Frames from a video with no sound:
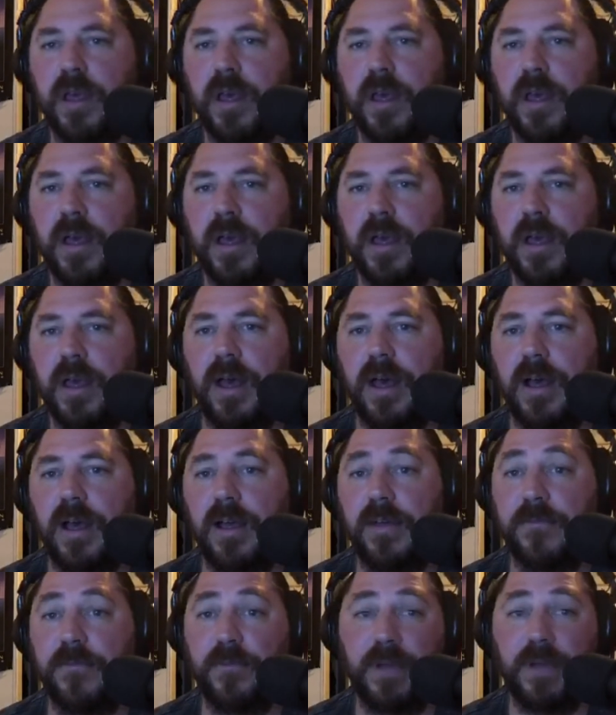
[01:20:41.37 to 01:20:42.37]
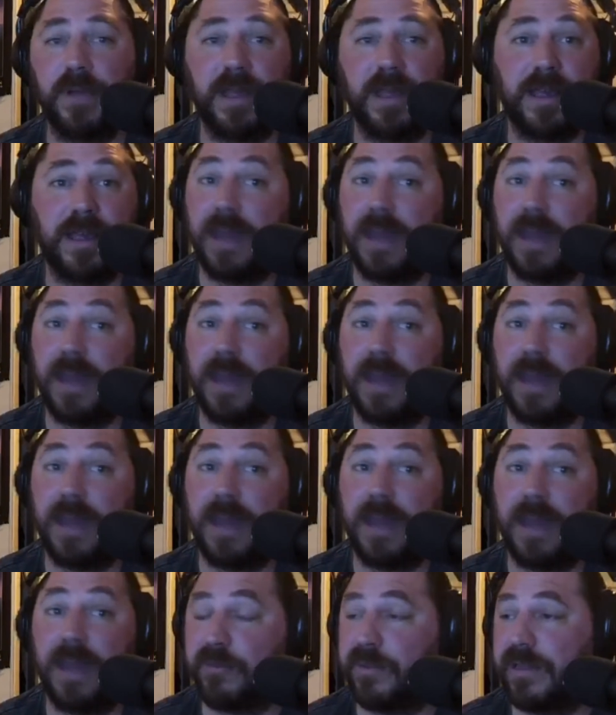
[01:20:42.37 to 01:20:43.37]
If we get a
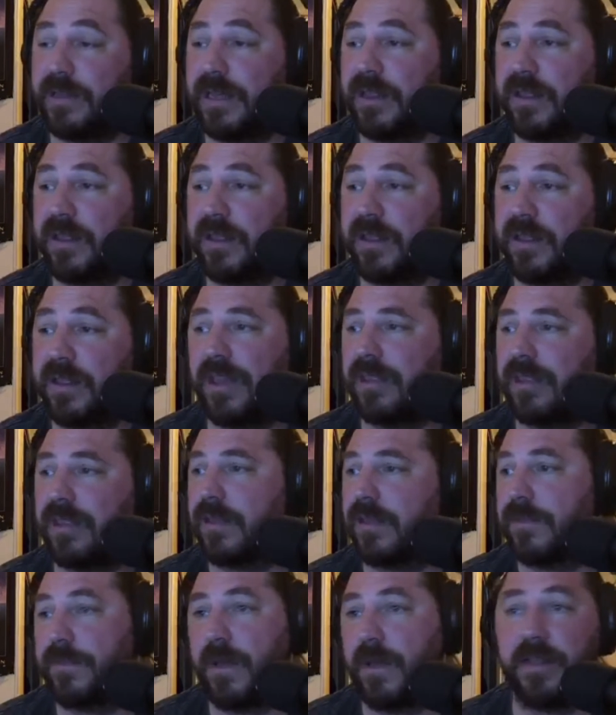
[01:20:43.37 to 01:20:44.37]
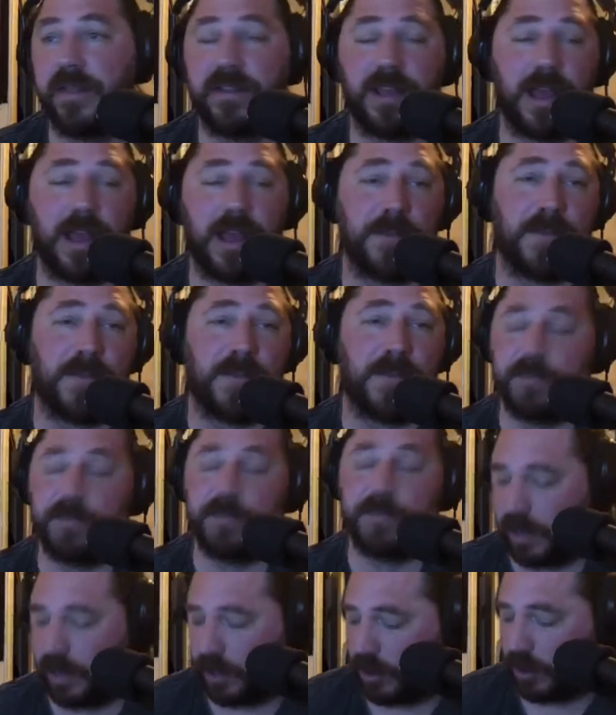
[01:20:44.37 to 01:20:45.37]
trailer release date by the time I do my
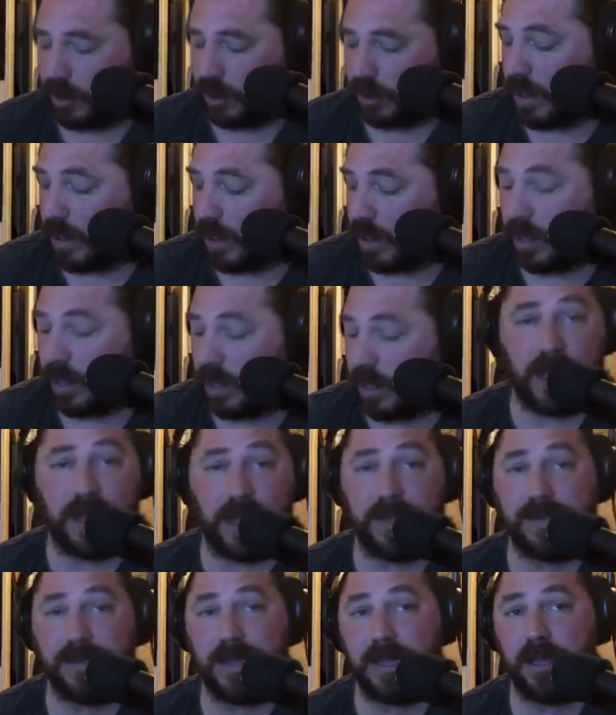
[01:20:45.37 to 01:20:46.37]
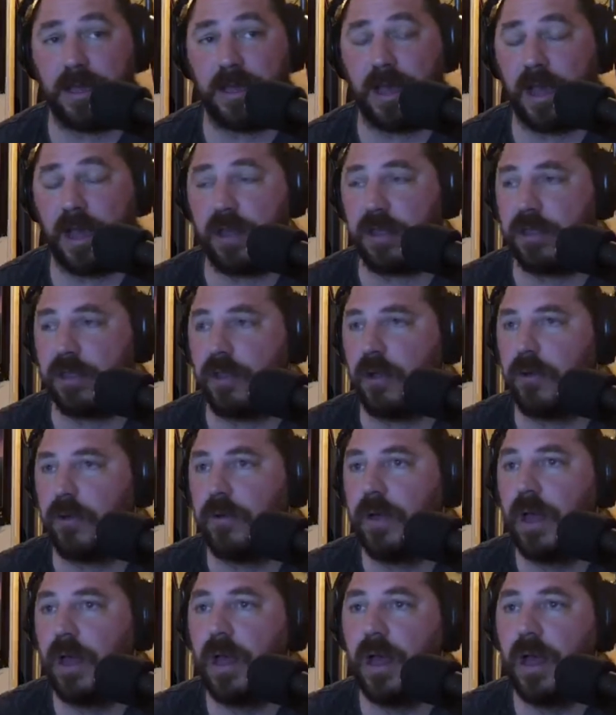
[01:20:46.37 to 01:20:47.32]
next show, I'll let you guys know.